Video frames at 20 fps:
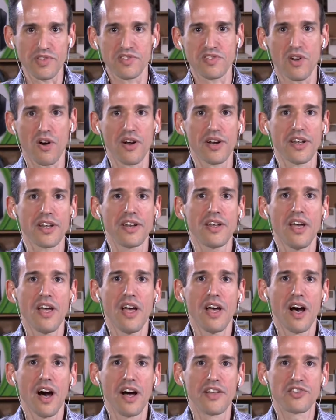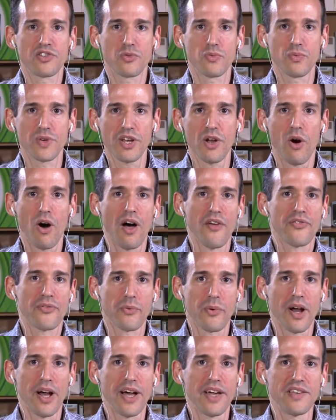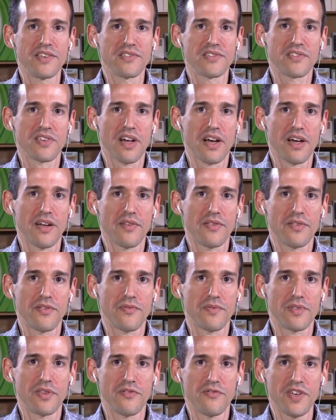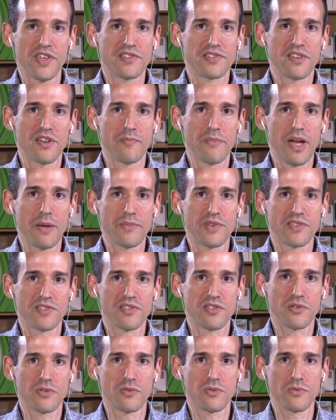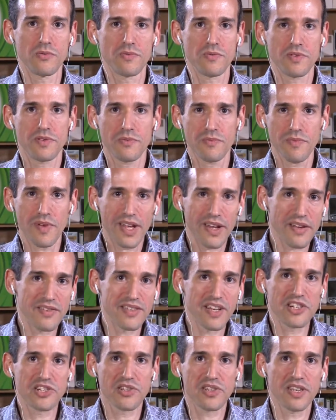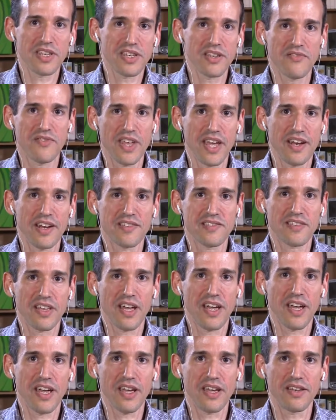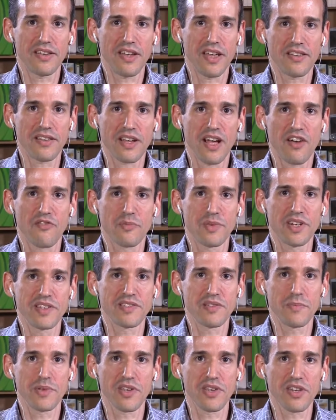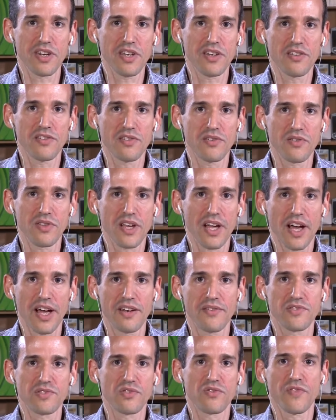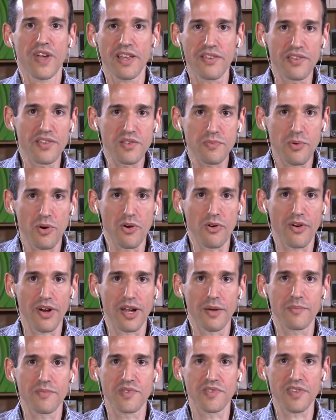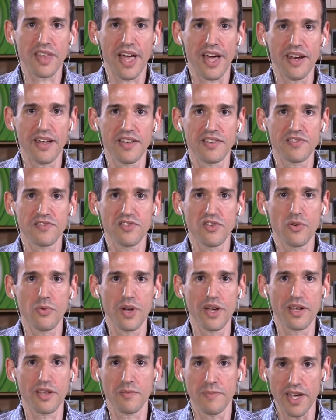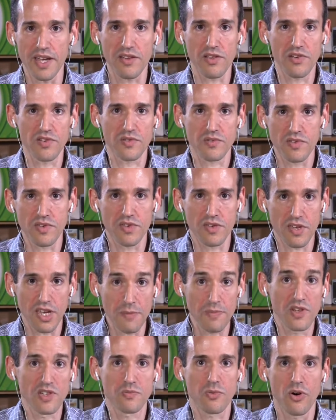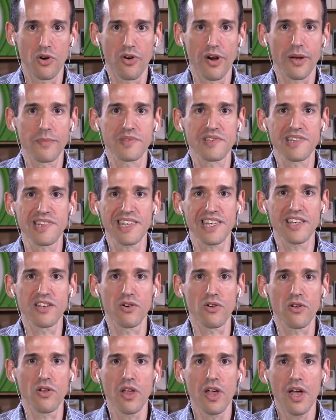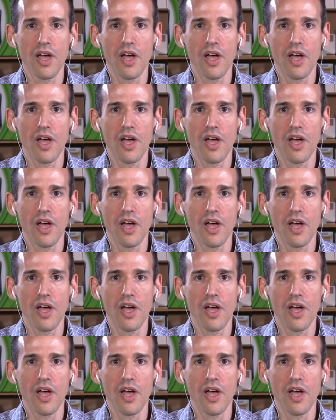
started, to reauthorize the FISA amendments to essentially give the NSA and the government its ability to do the kind of surveillance programs that it's doing to make keep those programs legal.